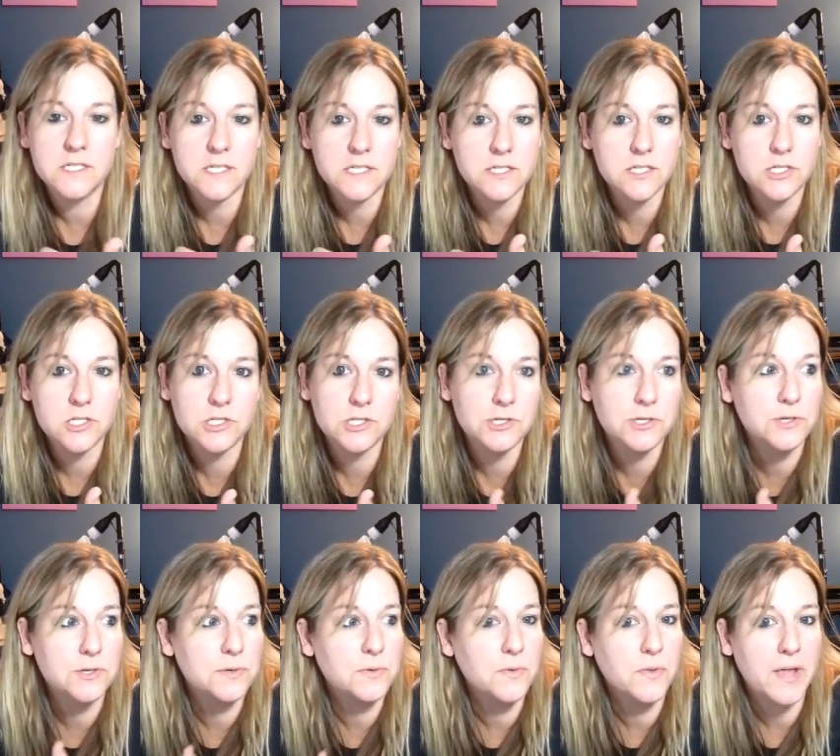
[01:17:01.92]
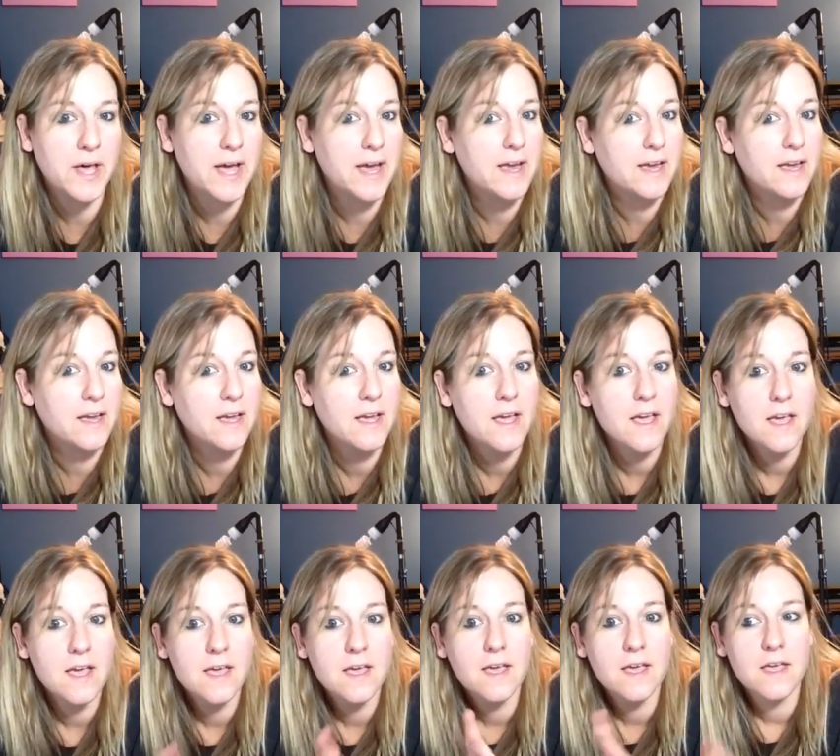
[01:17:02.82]
into, like,
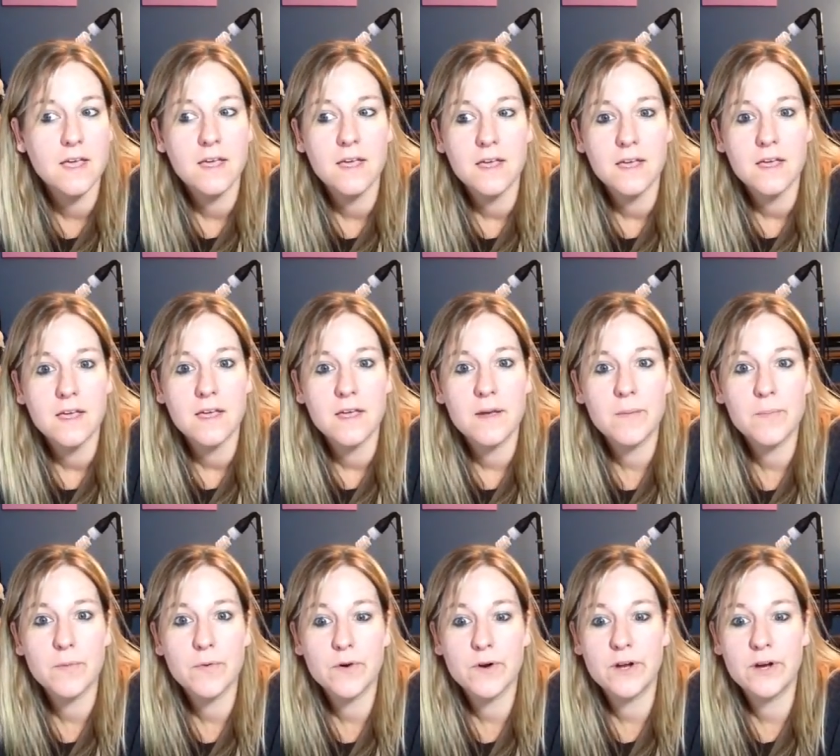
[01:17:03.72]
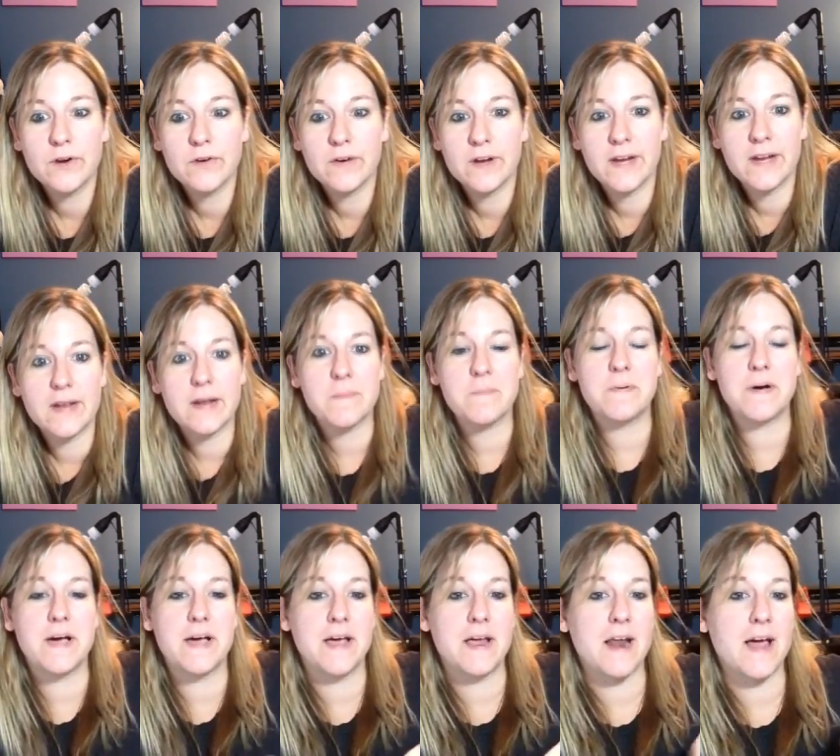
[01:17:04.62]
embroidery,
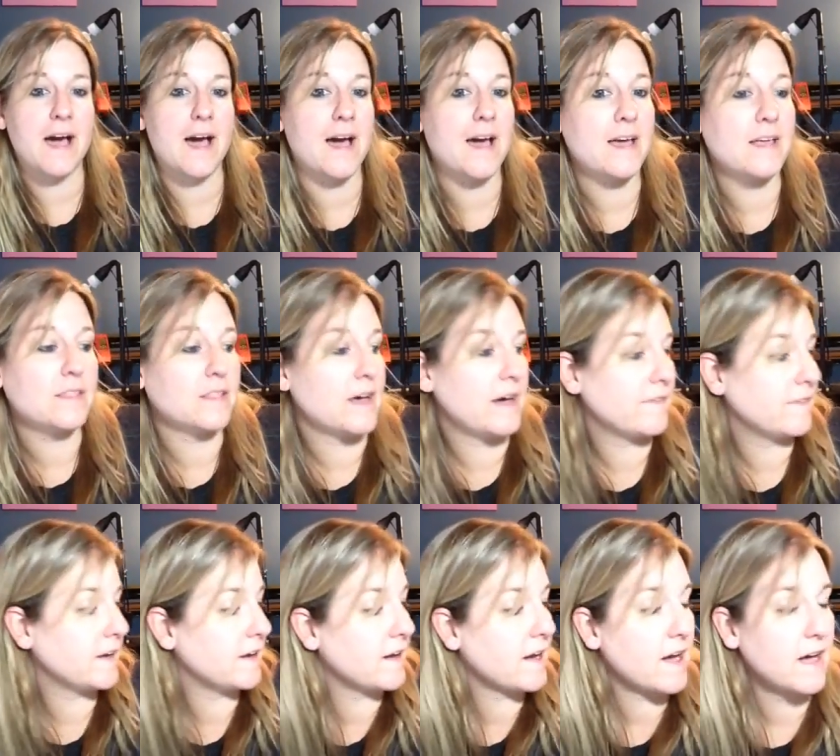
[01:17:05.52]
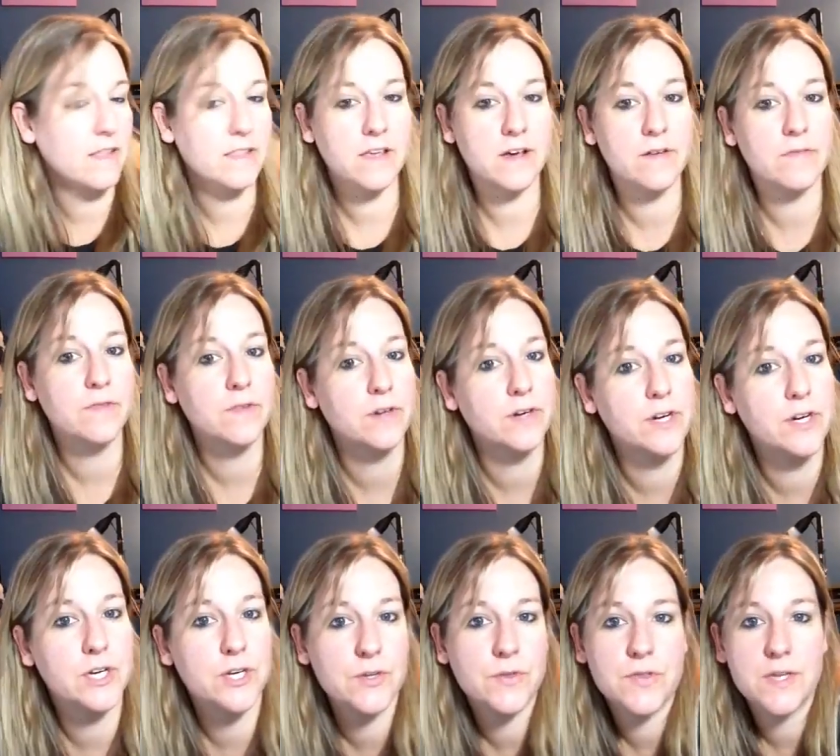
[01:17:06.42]
but I love it. I love
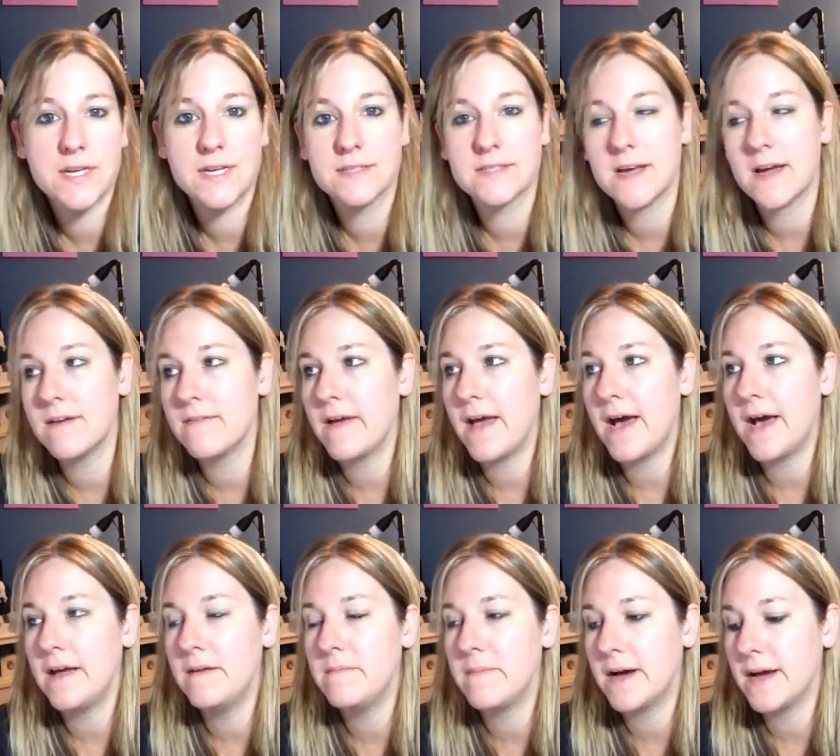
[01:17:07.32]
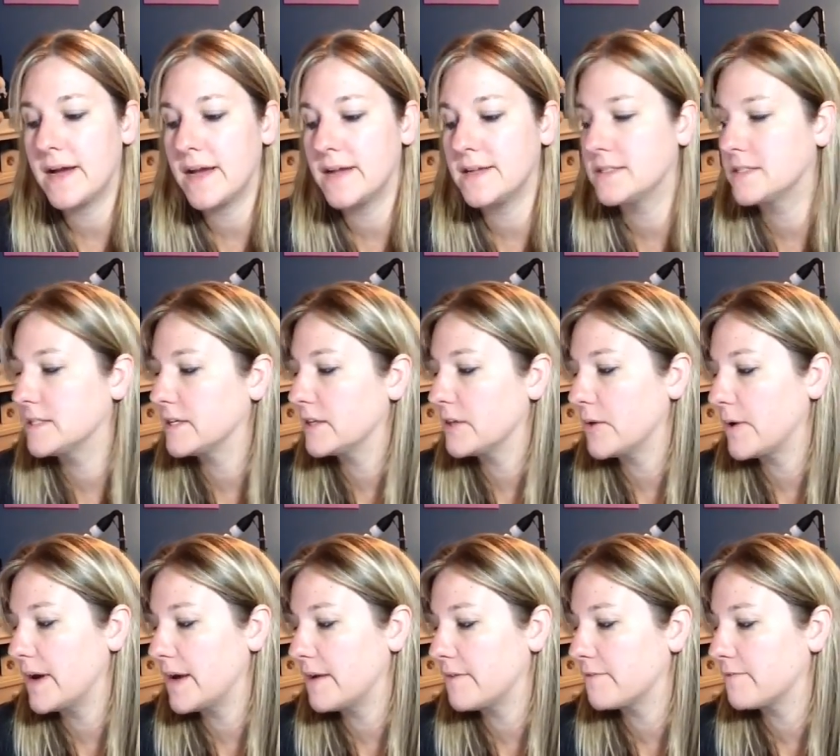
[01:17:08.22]
learning new things. I've had my
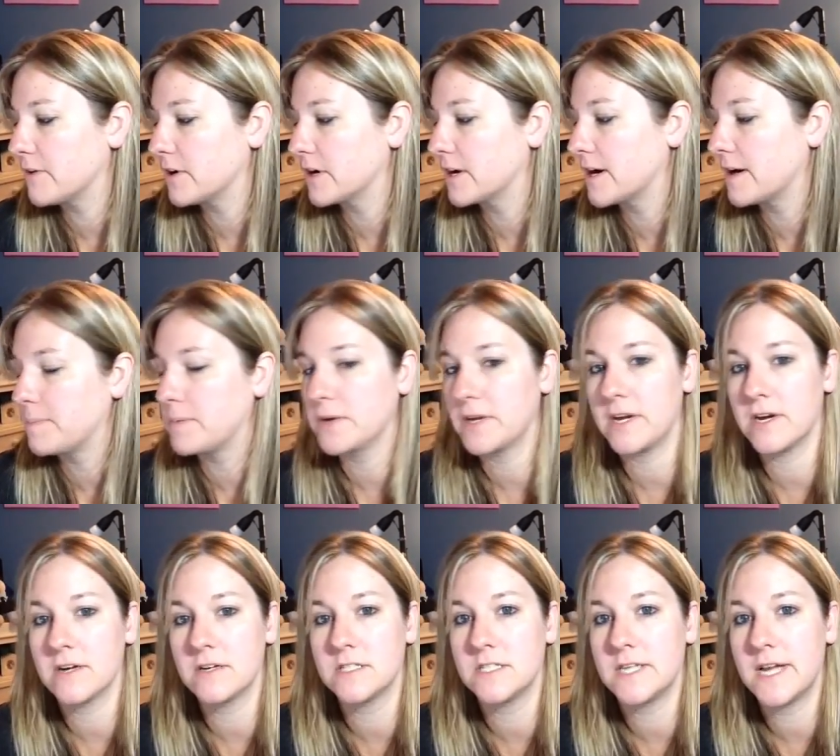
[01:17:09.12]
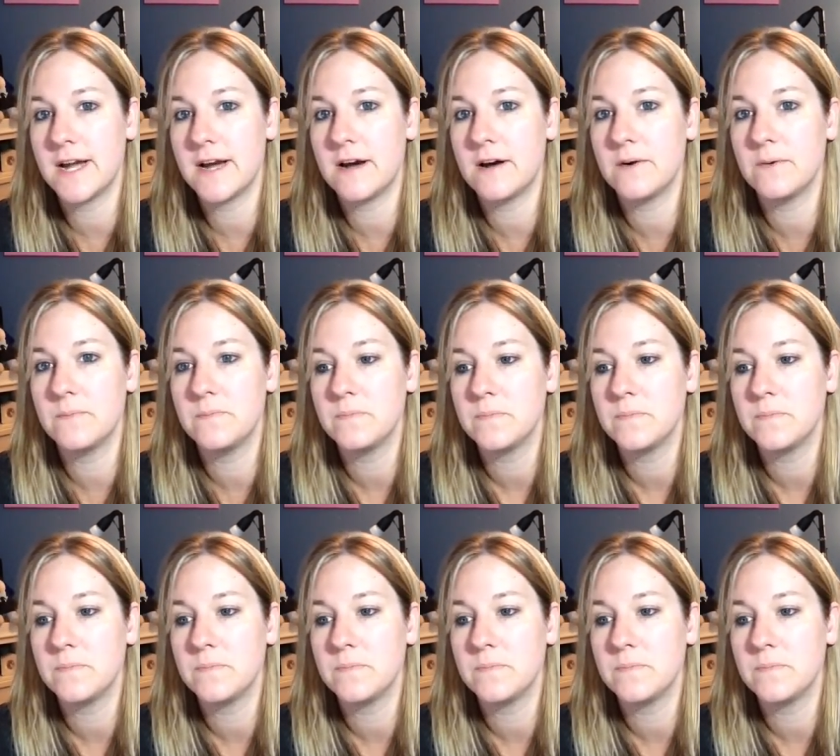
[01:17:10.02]
silhouette for a couple years now,